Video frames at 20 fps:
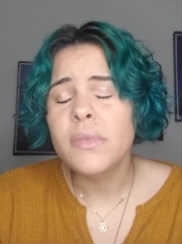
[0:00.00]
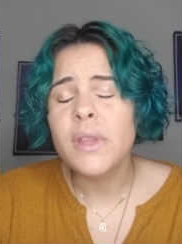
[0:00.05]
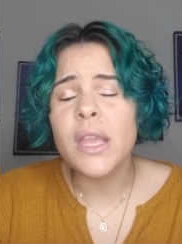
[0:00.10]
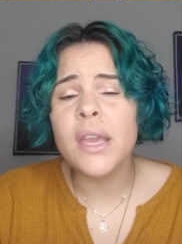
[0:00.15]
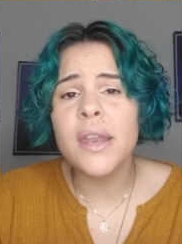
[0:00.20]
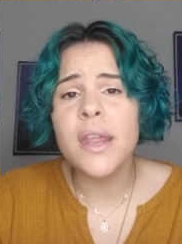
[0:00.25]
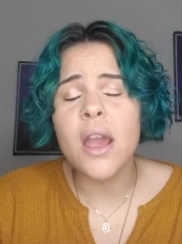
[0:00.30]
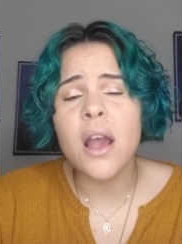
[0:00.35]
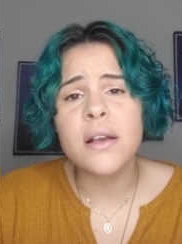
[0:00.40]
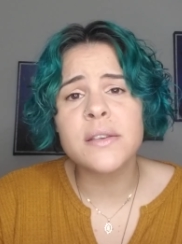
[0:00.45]

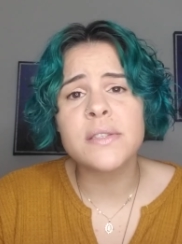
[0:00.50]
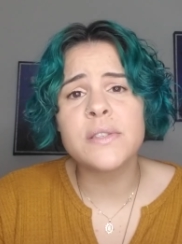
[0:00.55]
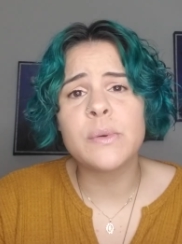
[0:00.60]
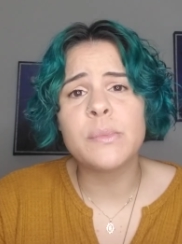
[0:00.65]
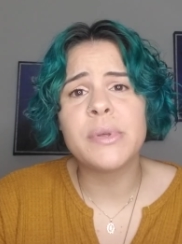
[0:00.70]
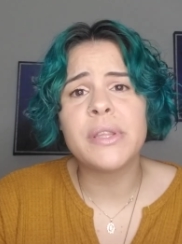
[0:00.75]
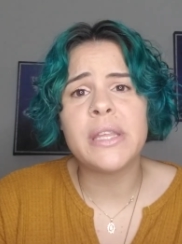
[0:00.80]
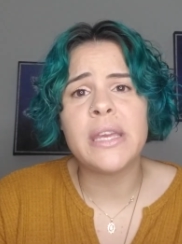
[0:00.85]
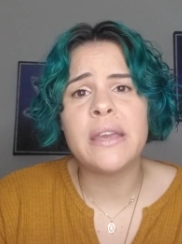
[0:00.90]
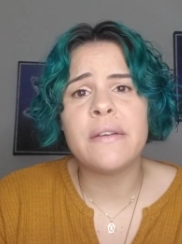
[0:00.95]
And I also
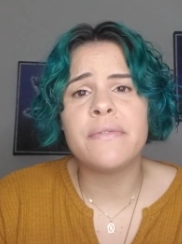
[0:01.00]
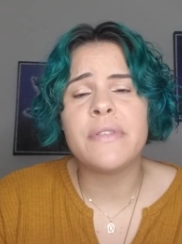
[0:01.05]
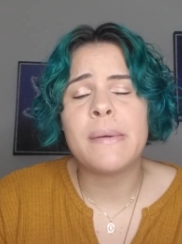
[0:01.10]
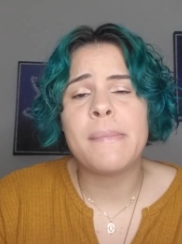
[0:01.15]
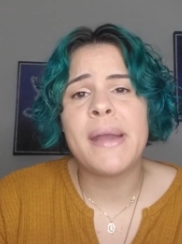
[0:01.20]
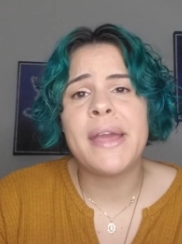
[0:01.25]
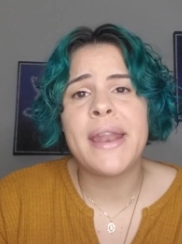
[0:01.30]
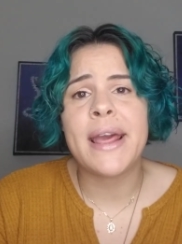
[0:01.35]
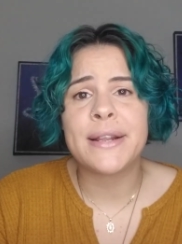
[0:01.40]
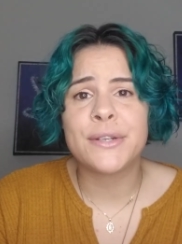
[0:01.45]
believe that
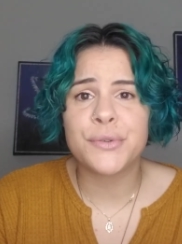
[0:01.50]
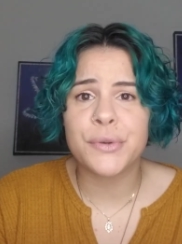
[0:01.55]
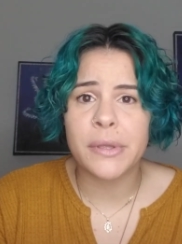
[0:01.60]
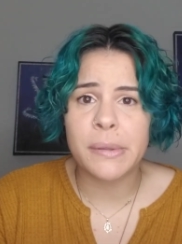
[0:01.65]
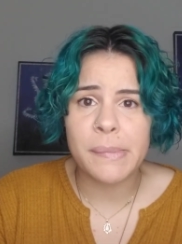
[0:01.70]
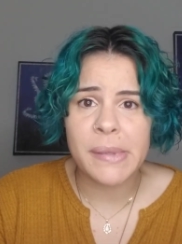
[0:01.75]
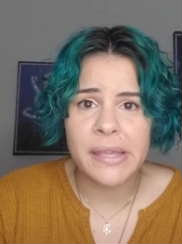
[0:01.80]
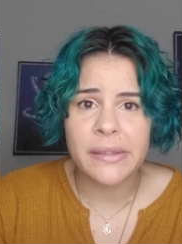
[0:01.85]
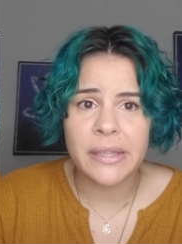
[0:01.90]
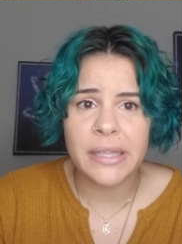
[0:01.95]
my natural
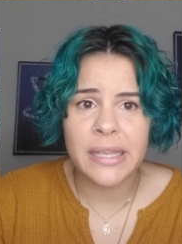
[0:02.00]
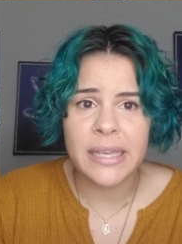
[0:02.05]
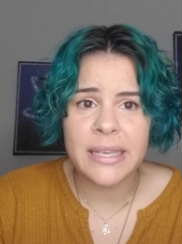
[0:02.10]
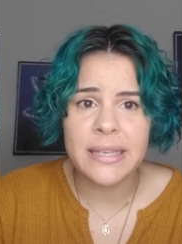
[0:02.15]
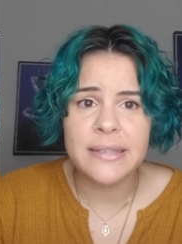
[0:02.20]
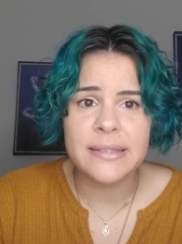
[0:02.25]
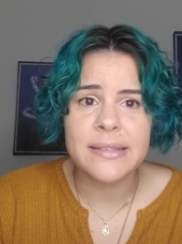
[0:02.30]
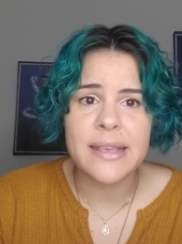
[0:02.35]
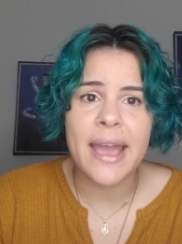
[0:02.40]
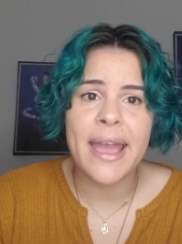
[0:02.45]

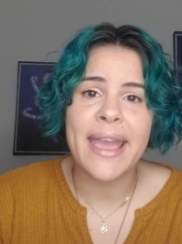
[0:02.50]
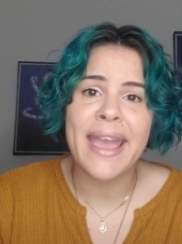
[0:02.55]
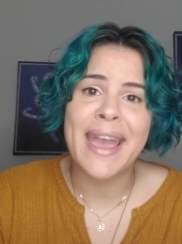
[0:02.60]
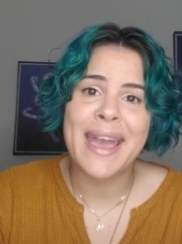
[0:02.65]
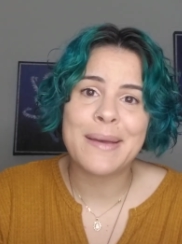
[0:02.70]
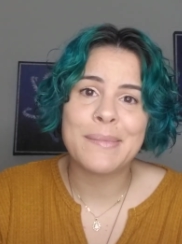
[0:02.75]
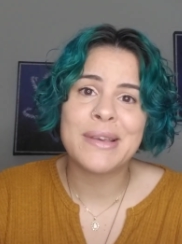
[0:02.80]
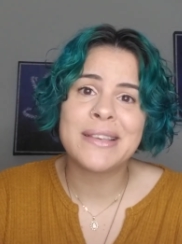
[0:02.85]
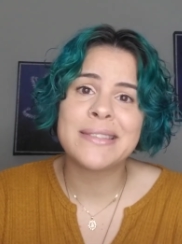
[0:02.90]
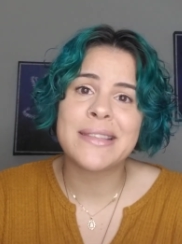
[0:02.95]
abilities, I
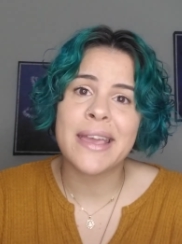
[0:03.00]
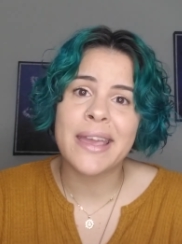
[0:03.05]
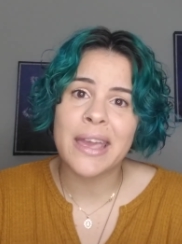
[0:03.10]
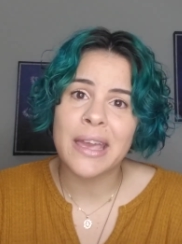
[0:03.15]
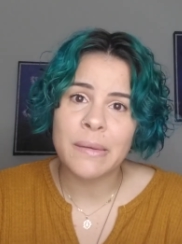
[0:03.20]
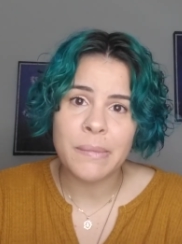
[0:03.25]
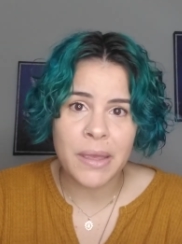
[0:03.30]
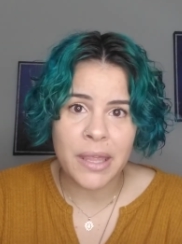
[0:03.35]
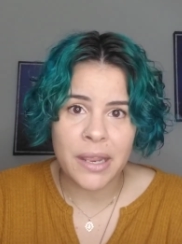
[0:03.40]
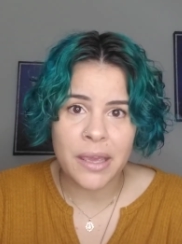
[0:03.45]
am a
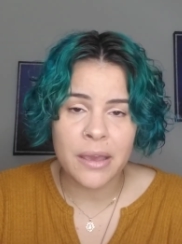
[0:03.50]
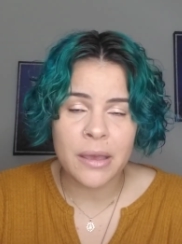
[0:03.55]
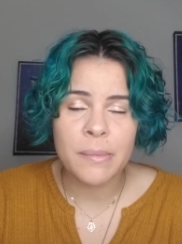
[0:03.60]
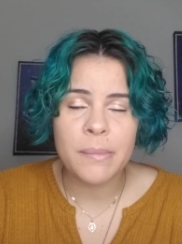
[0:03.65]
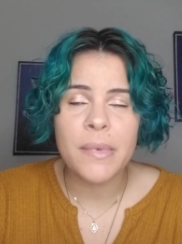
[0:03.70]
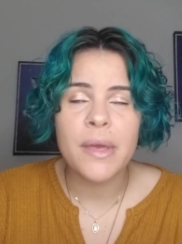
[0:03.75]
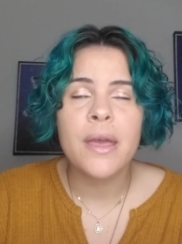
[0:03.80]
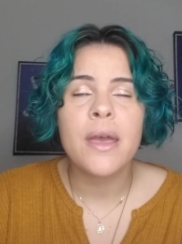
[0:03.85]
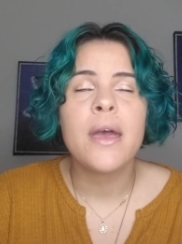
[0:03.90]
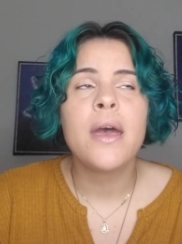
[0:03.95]
psychic medium,
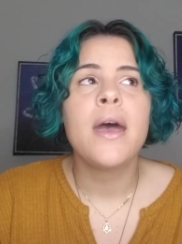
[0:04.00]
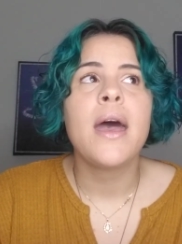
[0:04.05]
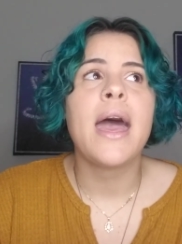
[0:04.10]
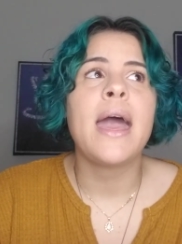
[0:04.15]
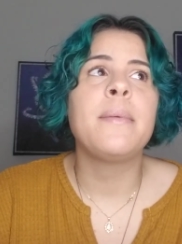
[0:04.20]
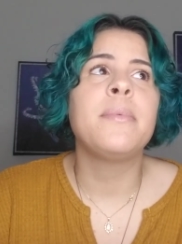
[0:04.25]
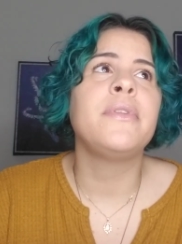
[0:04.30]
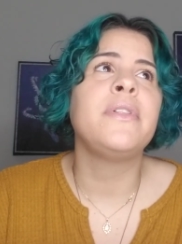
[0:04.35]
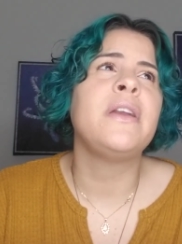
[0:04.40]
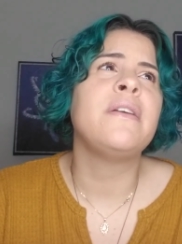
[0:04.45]
I
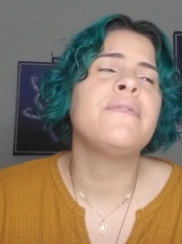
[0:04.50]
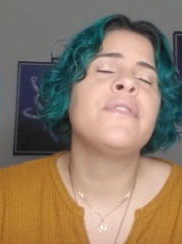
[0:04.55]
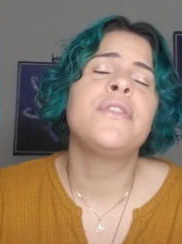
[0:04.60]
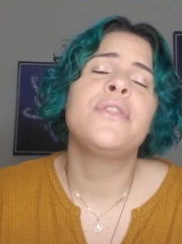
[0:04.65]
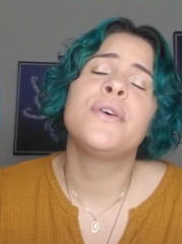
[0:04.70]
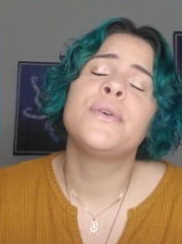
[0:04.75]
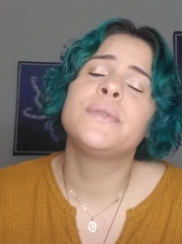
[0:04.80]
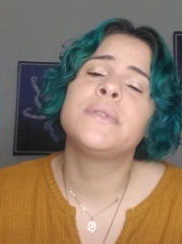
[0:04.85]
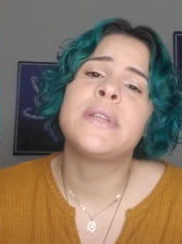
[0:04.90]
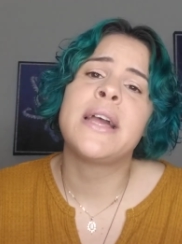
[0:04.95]
believe that
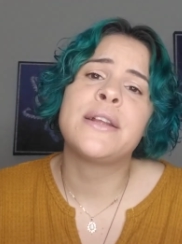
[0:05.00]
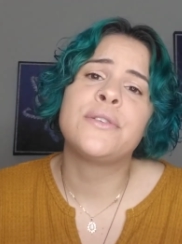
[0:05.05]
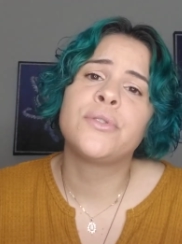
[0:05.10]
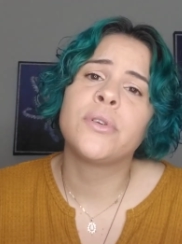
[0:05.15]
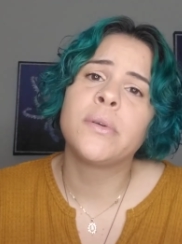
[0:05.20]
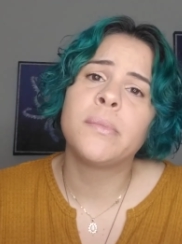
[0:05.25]
those natural